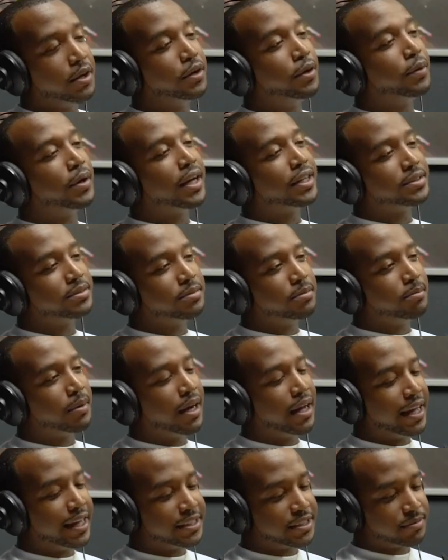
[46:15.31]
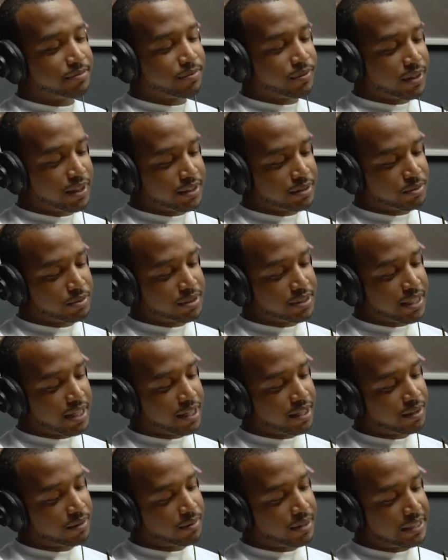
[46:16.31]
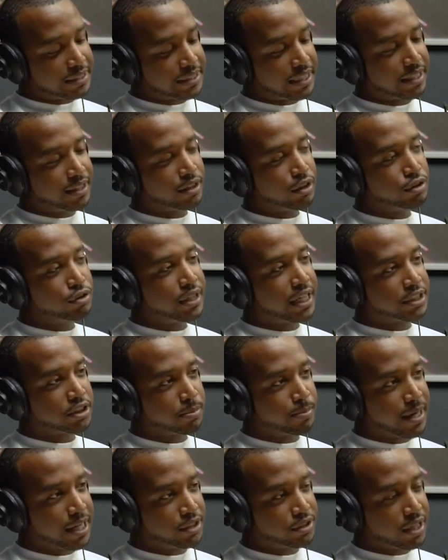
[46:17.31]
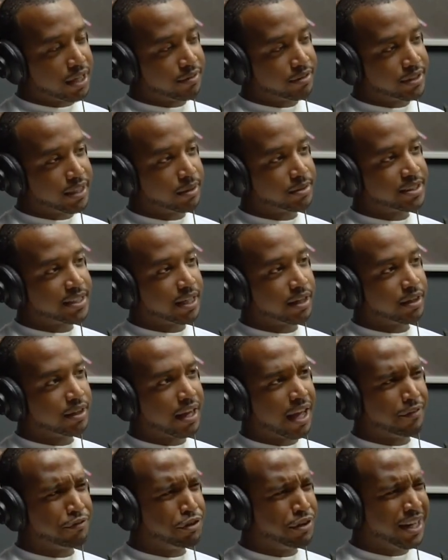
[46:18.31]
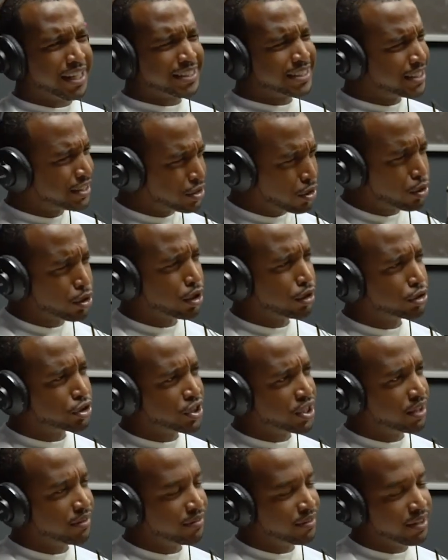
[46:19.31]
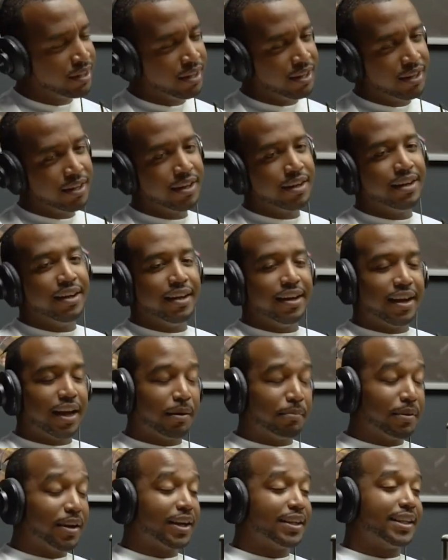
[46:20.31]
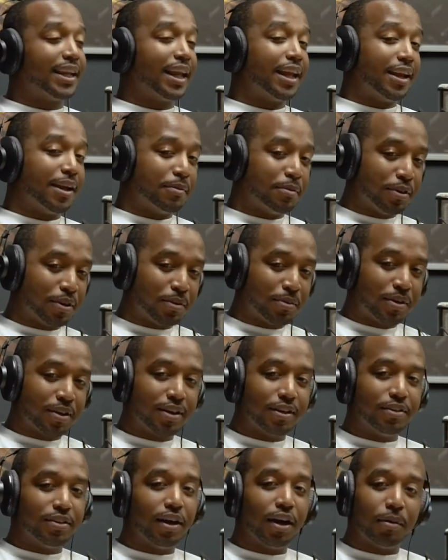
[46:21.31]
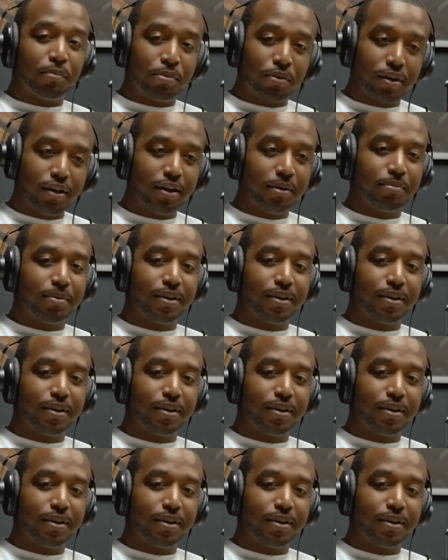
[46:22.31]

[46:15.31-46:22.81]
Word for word: know what I, my Asian friends will say when I say you guys are bad drivers? They would say, "Have you not seen Tokyo Drift?" Oh fuck I'm you! Like, Damn, you know what? You got a point, bro.